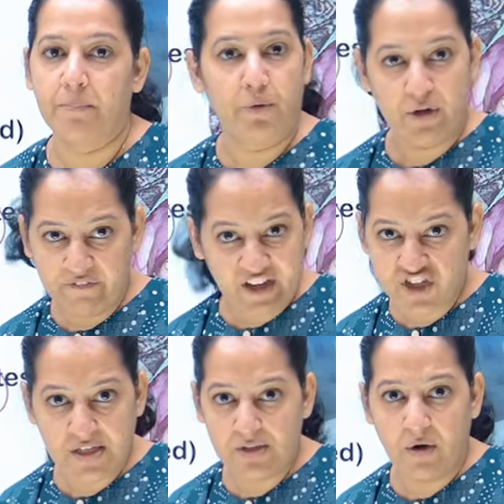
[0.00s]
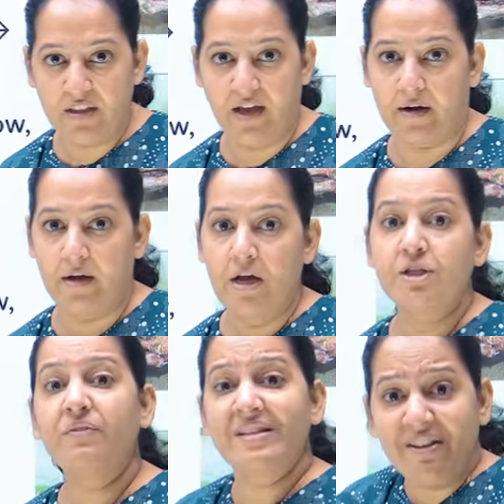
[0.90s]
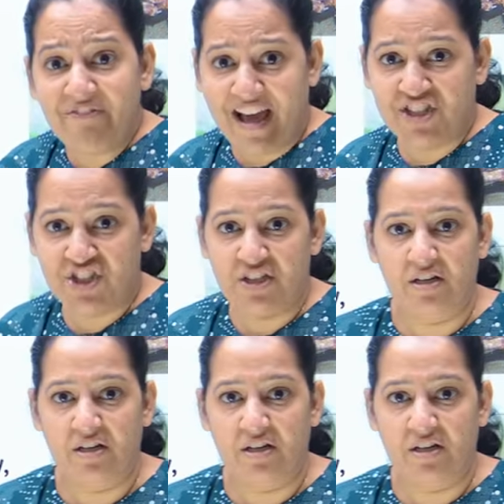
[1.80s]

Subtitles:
Putrefaction is not there. So where is the flesh?